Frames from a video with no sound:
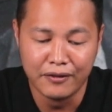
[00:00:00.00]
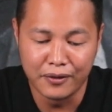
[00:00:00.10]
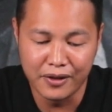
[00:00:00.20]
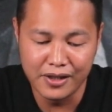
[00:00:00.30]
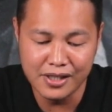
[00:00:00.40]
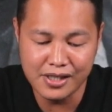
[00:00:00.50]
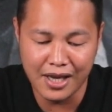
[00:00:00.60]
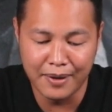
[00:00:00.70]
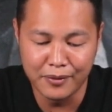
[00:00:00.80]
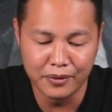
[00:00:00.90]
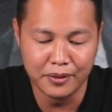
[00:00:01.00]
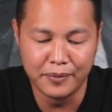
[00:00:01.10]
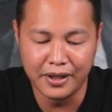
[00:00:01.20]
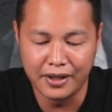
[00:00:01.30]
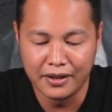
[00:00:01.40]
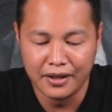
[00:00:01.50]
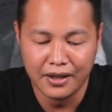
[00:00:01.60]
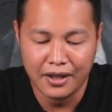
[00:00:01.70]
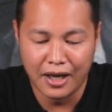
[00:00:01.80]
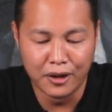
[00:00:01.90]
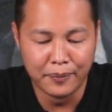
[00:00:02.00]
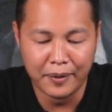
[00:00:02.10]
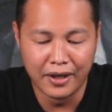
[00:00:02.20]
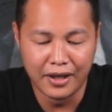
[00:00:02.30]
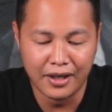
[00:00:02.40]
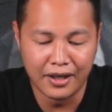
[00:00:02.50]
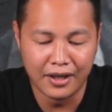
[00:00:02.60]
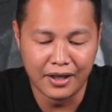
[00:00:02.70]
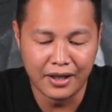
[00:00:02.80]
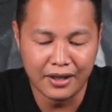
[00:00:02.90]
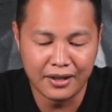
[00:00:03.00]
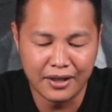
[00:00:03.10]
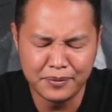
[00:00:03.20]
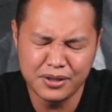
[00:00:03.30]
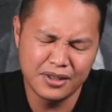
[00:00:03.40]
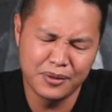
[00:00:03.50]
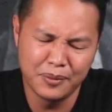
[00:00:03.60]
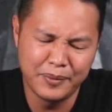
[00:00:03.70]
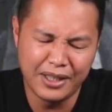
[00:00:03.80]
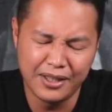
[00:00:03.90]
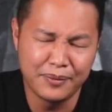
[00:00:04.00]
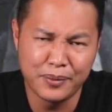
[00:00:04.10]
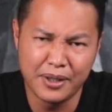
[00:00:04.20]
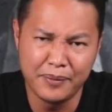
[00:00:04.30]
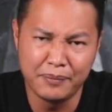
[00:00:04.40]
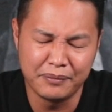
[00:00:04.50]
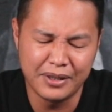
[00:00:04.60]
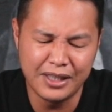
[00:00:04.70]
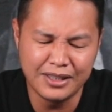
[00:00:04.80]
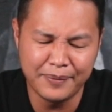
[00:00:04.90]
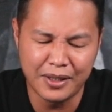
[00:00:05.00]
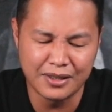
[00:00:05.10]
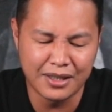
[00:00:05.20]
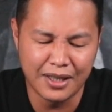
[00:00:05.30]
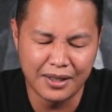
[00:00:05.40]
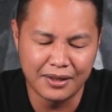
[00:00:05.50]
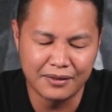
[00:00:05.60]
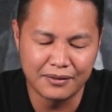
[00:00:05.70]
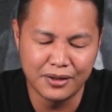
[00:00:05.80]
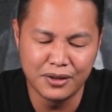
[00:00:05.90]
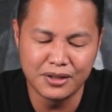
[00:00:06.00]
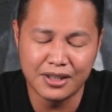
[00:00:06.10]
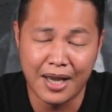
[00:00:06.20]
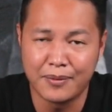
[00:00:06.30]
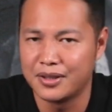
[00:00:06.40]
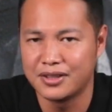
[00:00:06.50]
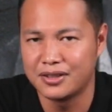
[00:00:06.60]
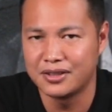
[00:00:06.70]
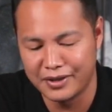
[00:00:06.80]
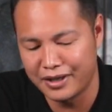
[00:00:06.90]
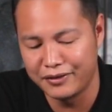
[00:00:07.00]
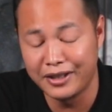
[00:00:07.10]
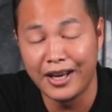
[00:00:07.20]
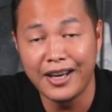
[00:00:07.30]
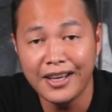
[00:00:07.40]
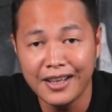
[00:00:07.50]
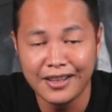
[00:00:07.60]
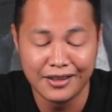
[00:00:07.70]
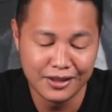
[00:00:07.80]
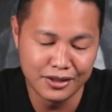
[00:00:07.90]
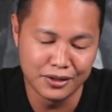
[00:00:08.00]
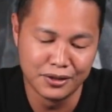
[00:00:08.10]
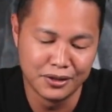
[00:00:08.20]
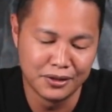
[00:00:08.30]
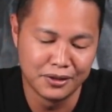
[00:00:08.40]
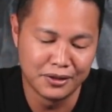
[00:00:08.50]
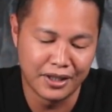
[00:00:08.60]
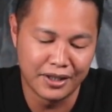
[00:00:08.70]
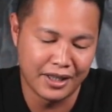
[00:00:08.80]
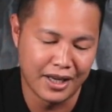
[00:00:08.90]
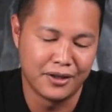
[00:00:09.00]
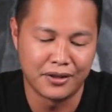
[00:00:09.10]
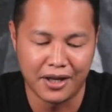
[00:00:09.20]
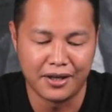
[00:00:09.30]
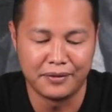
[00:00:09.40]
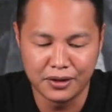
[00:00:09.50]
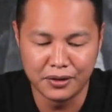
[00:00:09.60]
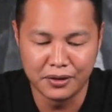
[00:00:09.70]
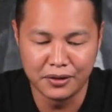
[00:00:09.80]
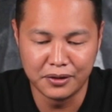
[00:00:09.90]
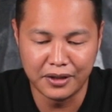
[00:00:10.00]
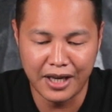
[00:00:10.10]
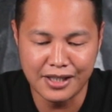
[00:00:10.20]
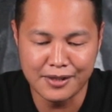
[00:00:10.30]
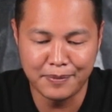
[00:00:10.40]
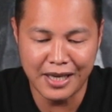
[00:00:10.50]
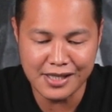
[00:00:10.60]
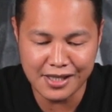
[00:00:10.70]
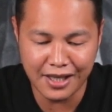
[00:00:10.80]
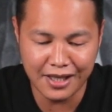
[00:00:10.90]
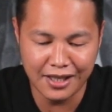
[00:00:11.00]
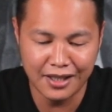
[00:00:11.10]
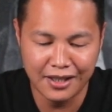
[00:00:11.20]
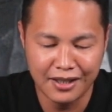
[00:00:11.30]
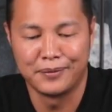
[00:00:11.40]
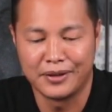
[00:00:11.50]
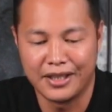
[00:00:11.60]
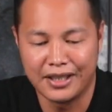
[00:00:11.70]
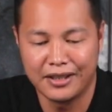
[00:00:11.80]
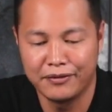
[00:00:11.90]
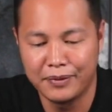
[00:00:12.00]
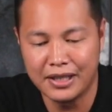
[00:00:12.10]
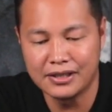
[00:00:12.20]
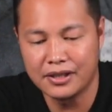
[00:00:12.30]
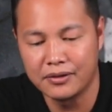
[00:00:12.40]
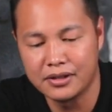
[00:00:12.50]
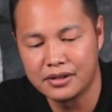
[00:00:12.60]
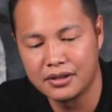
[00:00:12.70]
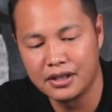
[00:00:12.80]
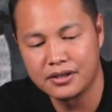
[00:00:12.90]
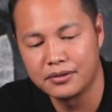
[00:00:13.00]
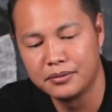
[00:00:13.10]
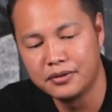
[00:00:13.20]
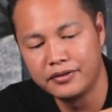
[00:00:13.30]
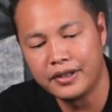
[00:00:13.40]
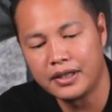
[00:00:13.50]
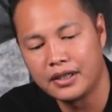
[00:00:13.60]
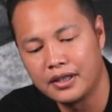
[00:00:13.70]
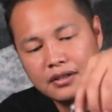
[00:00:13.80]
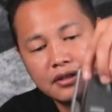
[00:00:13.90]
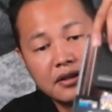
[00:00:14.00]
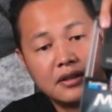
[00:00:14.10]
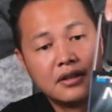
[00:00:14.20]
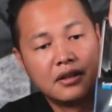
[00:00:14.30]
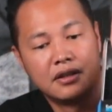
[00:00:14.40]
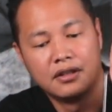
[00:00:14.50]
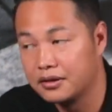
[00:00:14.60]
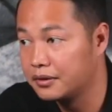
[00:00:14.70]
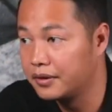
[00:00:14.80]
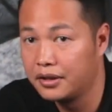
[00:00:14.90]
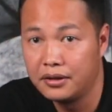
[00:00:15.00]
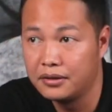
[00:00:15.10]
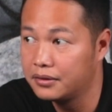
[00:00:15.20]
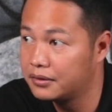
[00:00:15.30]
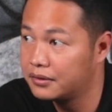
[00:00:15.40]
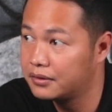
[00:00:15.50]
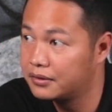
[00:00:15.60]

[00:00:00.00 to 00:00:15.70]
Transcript: for this camera will be. I hope, I'm sure it will be pretty easy because I use cameras every day. So yeah, okay. So it has plastic, protective plastic. Let's remove it. So when you